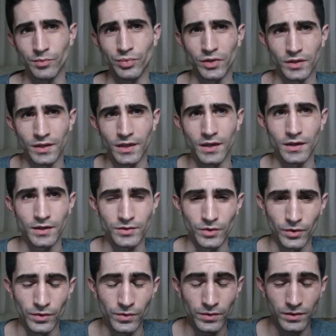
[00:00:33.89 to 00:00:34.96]
It's completely
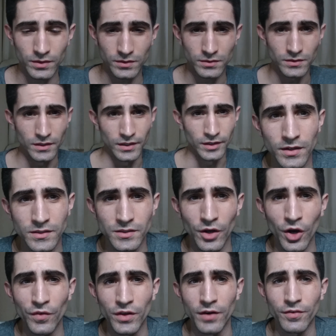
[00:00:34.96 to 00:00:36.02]
anecdotal.
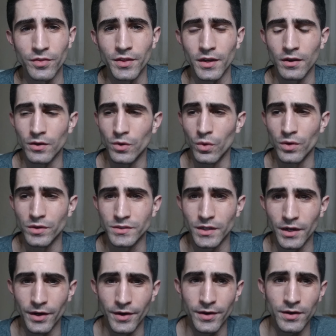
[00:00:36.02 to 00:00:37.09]
So if you have thick and
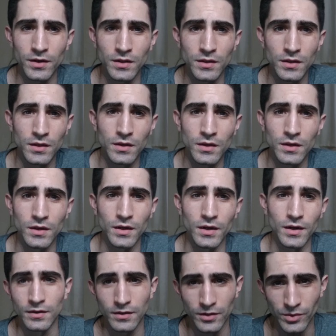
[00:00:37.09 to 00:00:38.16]
coarse hair,
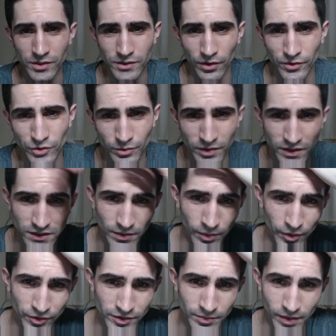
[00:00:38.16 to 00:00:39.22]
your results will be
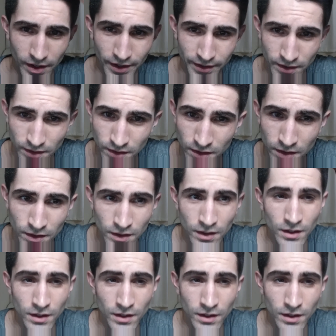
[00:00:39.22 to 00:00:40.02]
similar to mine.